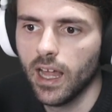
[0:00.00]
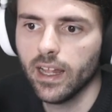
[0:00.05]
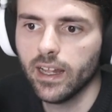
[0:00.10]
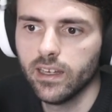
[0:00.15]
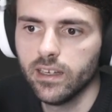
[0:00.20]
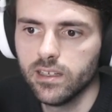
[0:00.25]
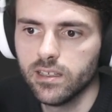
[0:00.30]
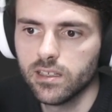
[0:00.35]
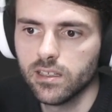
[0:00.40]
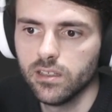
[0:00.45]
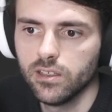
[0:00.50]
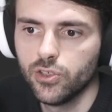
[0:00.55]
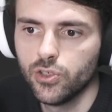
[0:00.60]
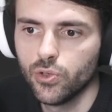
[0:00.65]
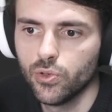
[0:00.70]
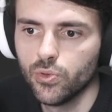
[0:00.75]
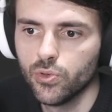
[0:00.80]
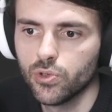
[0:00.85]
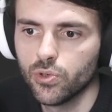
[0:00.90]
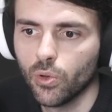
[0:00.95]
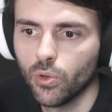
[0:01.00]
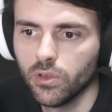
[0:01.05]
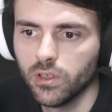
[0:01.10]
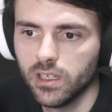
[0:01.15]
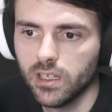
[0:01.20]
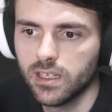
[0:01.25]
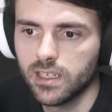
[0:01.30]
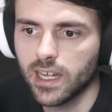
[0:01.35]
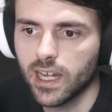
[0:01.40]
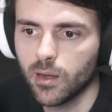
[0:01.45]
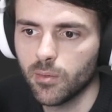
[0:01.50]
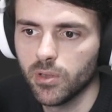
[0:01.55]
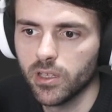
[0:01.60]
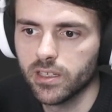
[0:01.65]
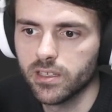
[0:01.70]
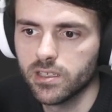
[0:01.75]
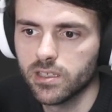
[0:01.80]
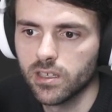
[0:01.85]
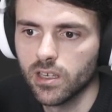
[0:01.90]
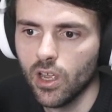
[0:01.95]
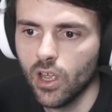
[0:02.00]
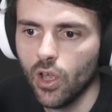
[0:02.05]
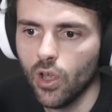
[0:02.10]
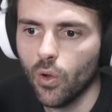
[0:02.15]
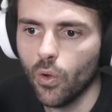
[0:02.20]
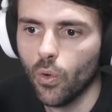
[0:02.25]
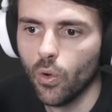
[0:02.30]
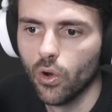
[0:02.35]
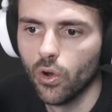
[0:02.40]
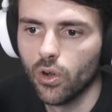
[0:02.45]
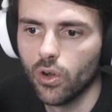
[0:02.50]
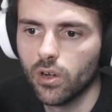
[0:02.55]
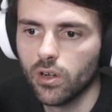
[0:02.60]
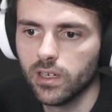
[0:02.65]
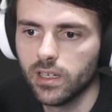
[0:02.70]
can easily choose only the tablets, or the